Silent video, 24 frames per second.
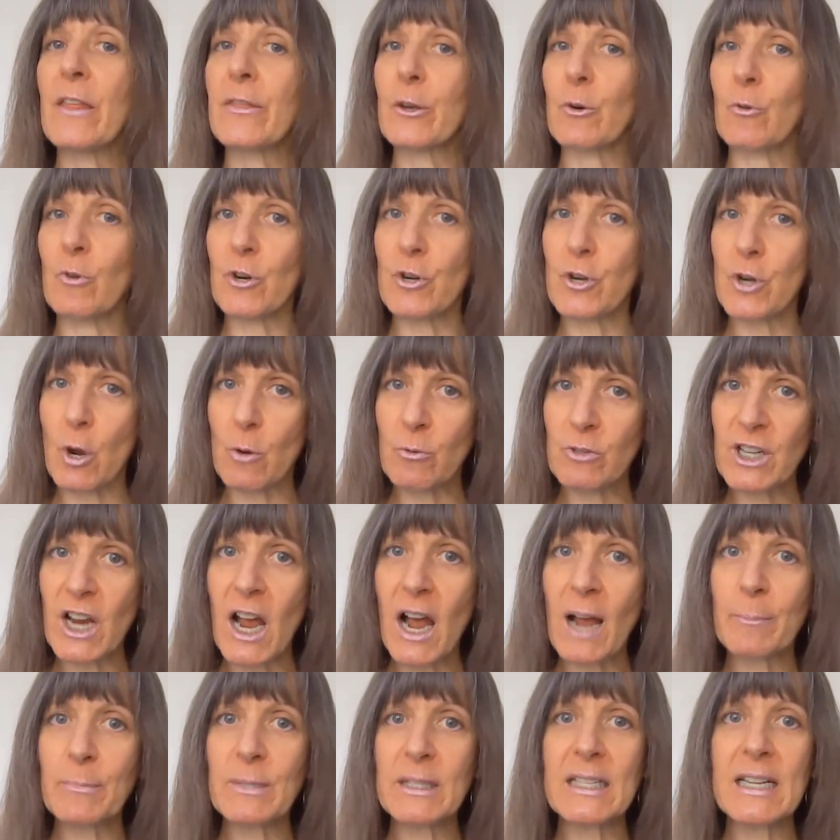There are no
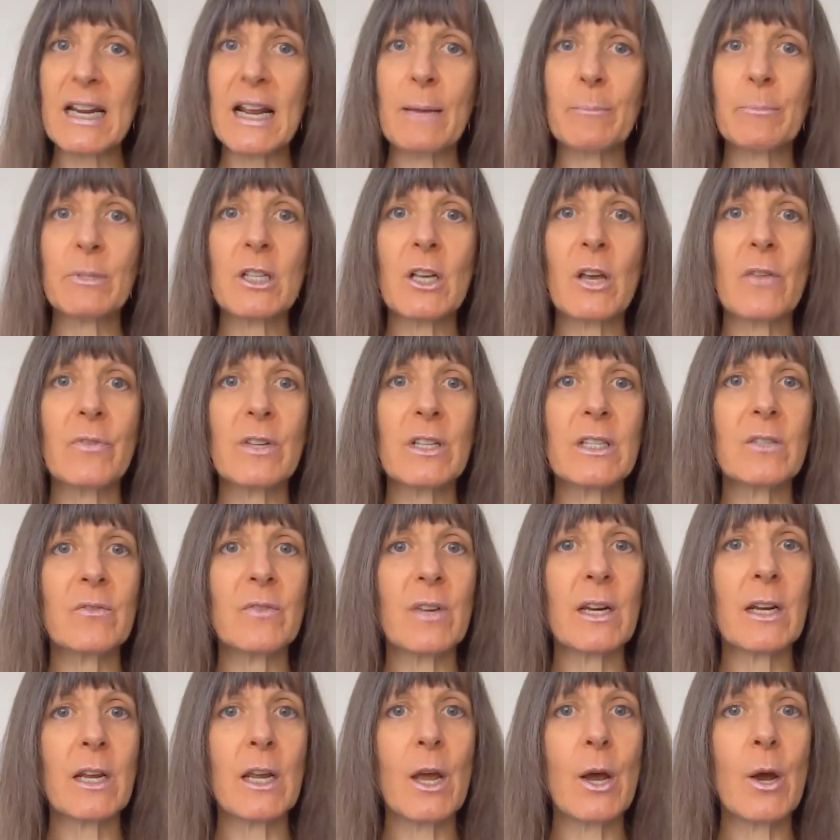timestamps on this
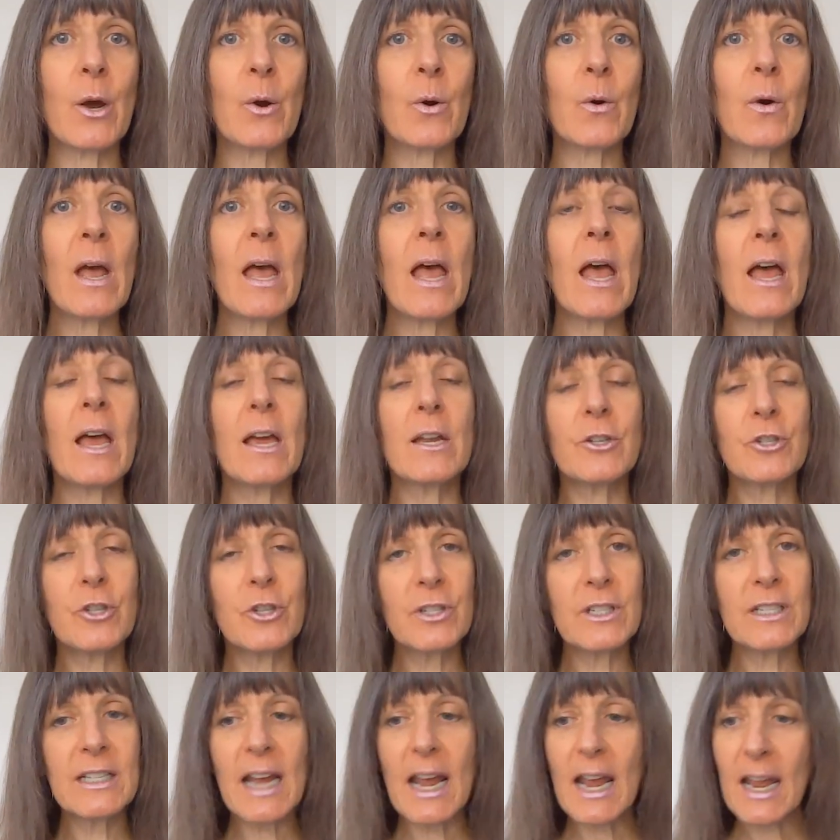video.
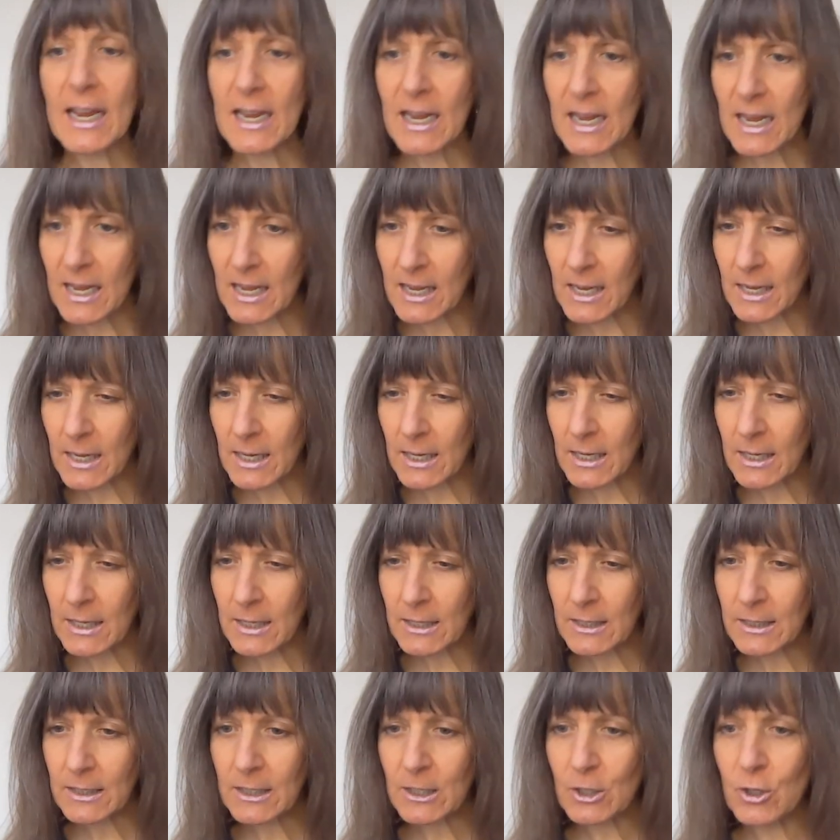Today
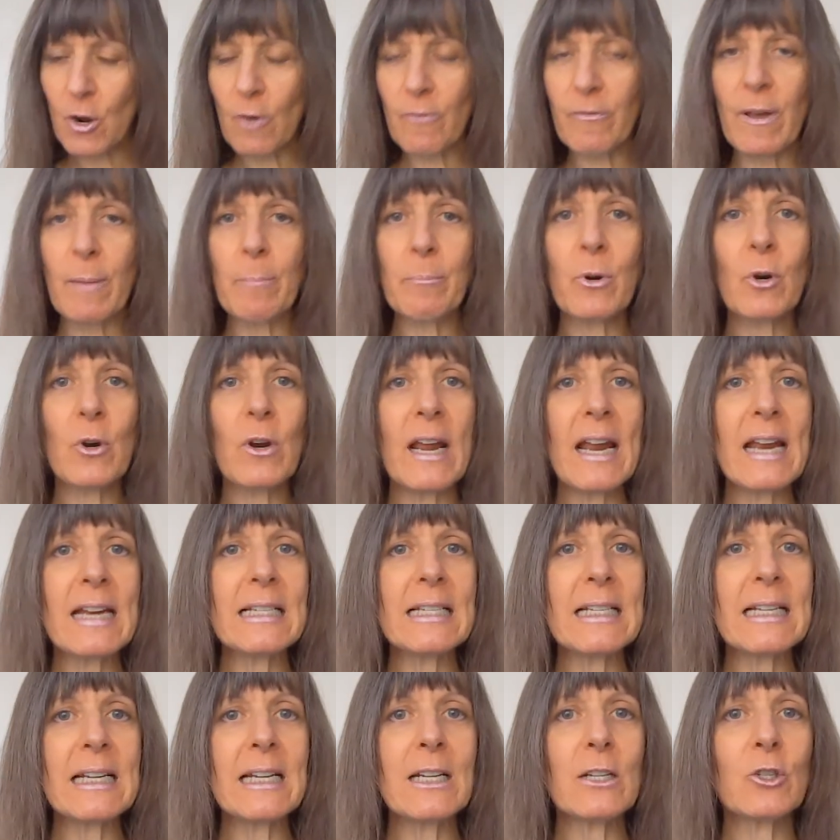is November
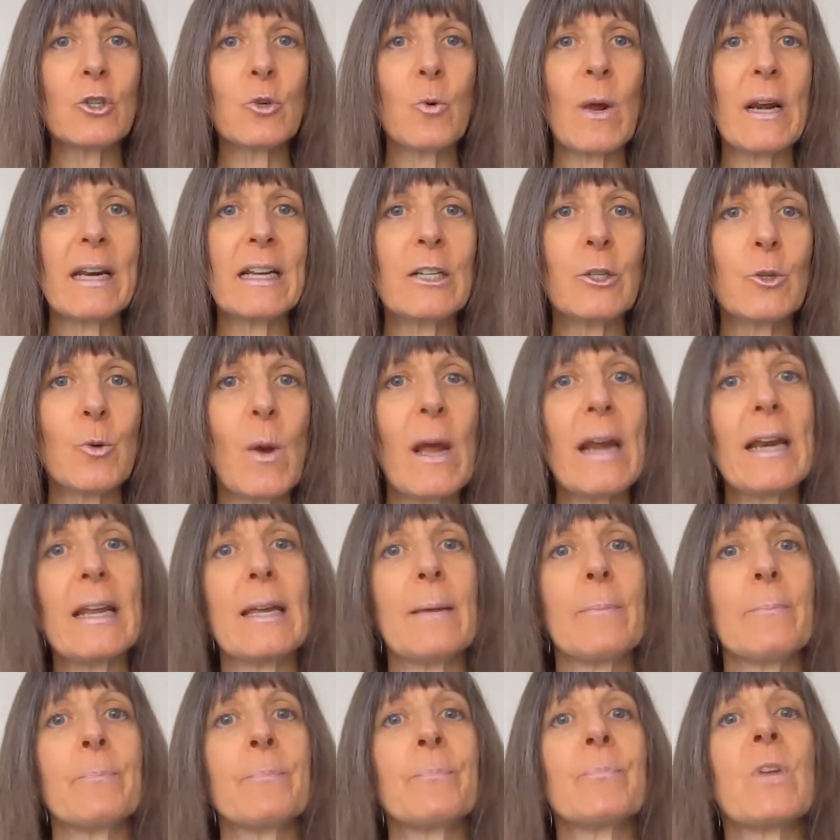18,
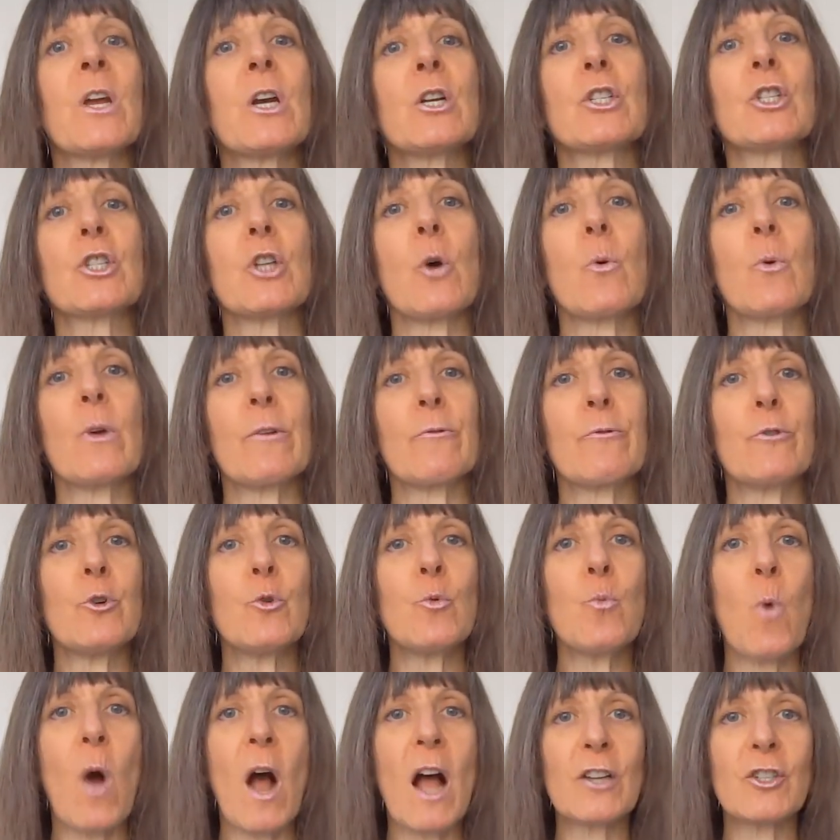2020, so if
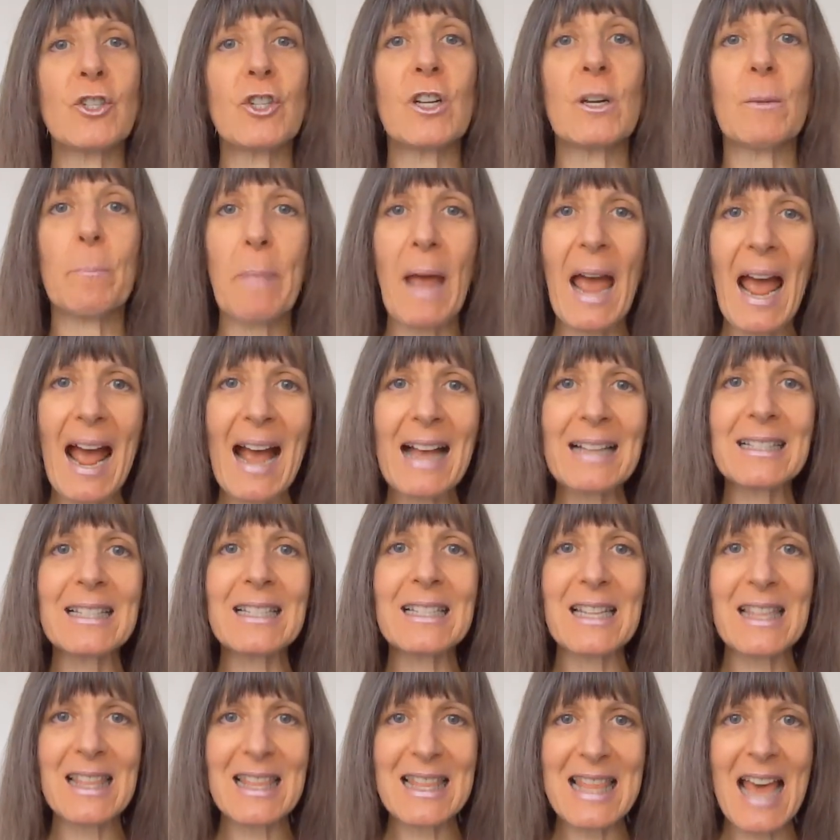you watch it
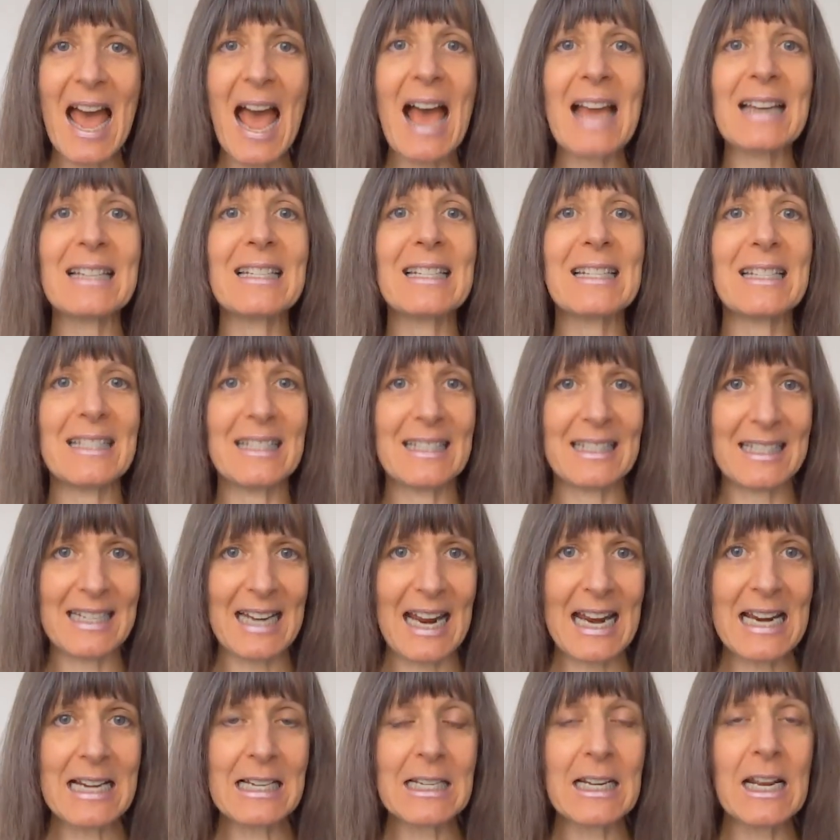past that
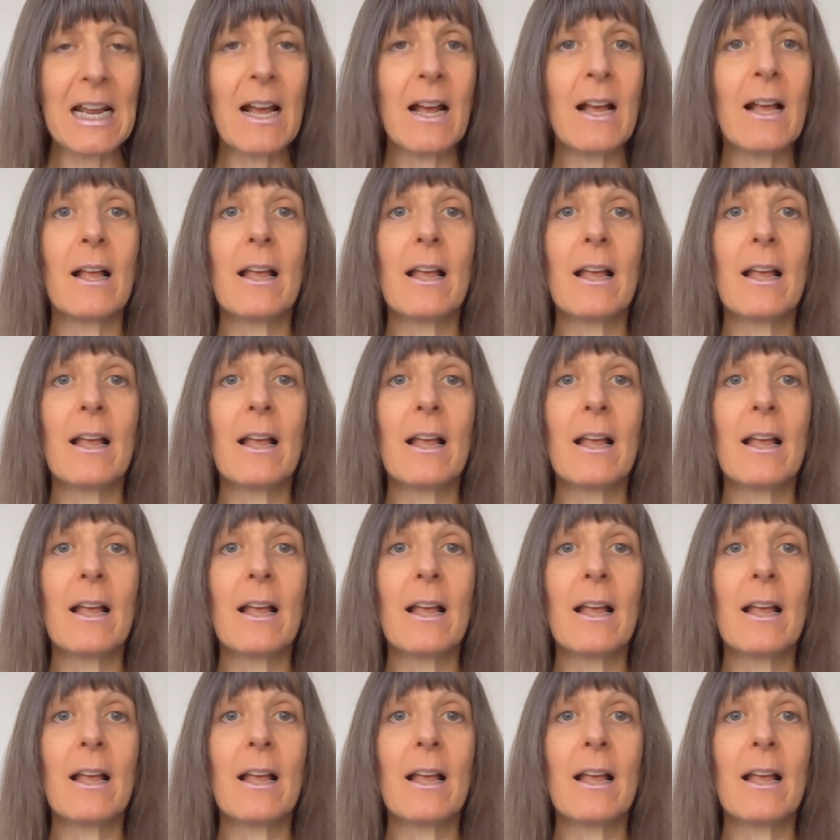date,